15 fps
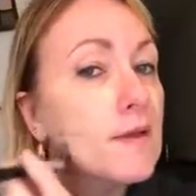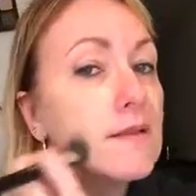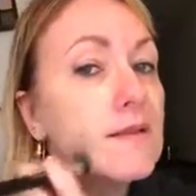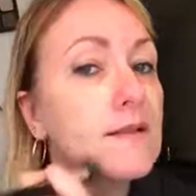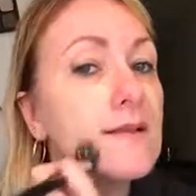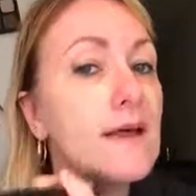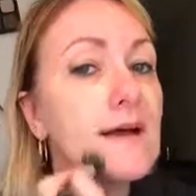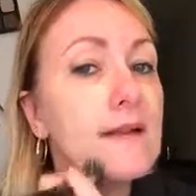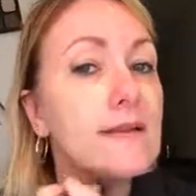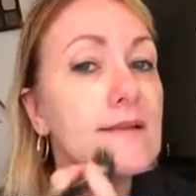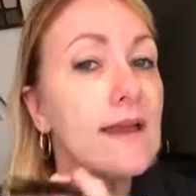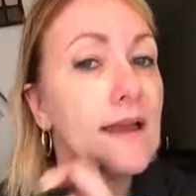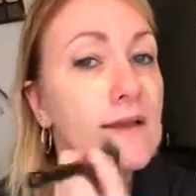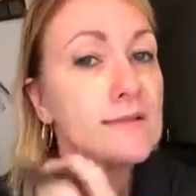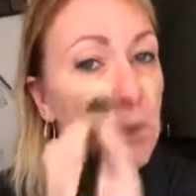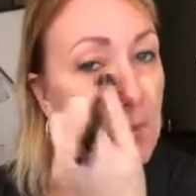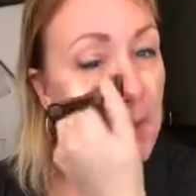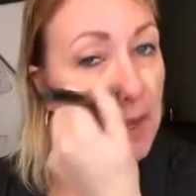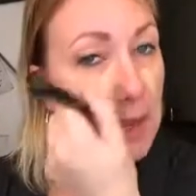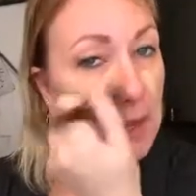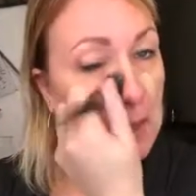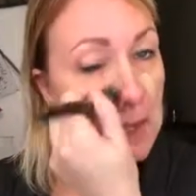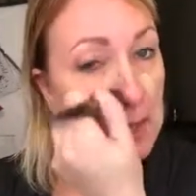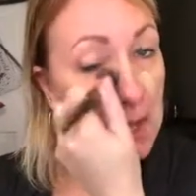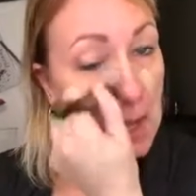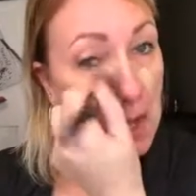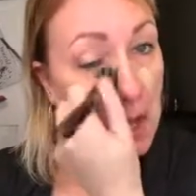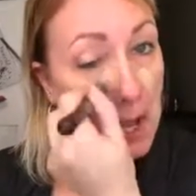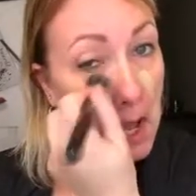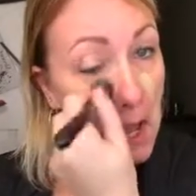the Lottie Dazzle palette
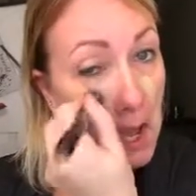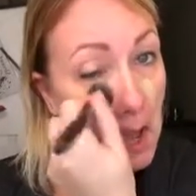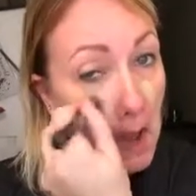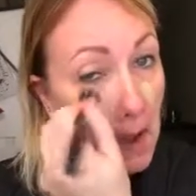today.